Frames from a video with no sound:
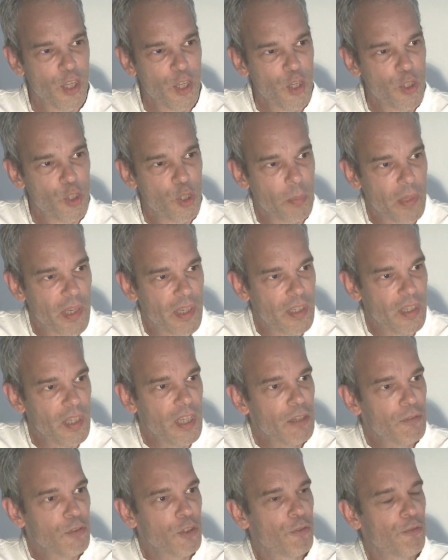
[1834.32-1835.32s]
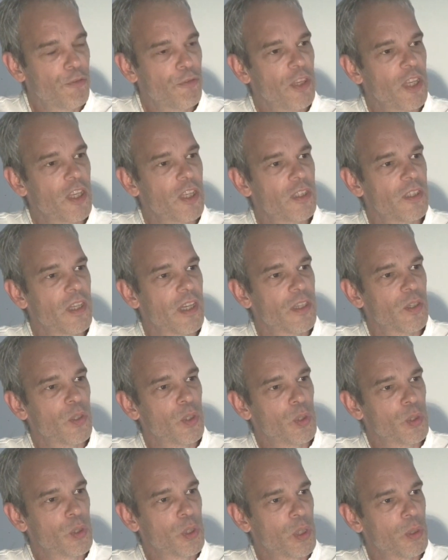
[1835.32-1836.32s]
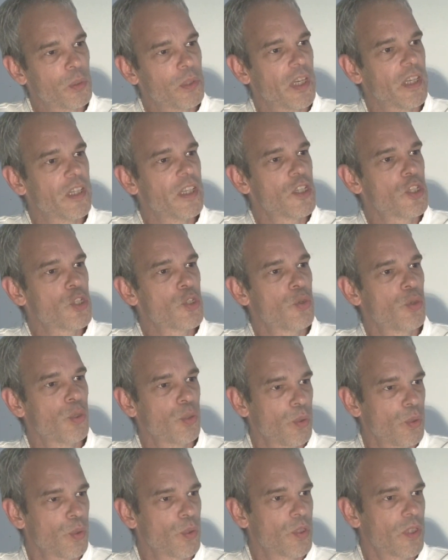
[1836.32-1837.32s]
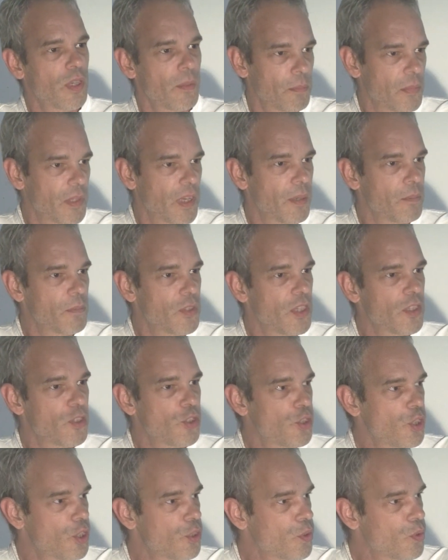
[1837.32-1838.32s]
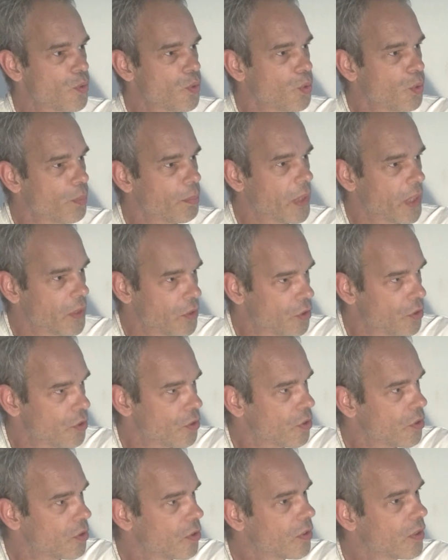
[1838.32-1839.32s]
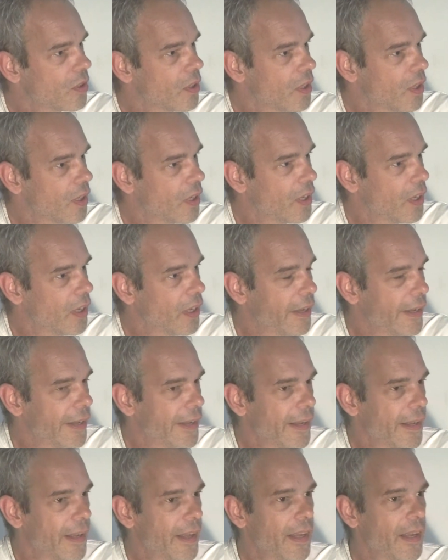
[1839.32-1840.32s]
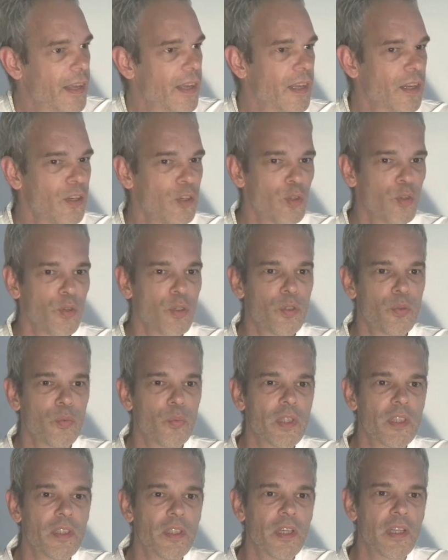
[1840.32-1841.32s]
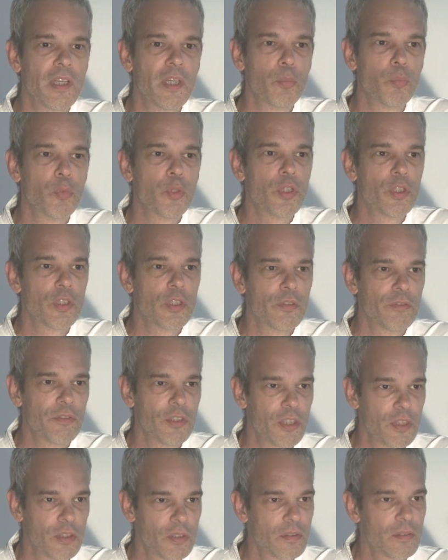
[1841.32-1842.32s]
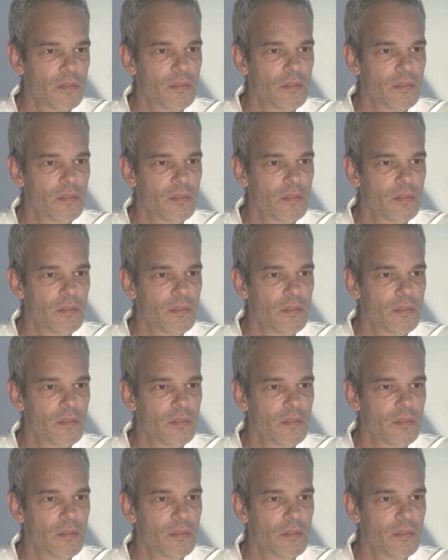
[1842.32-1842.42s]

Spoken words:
You may even feel that although that is true, sometimes it's just too much and you don't want any more of it.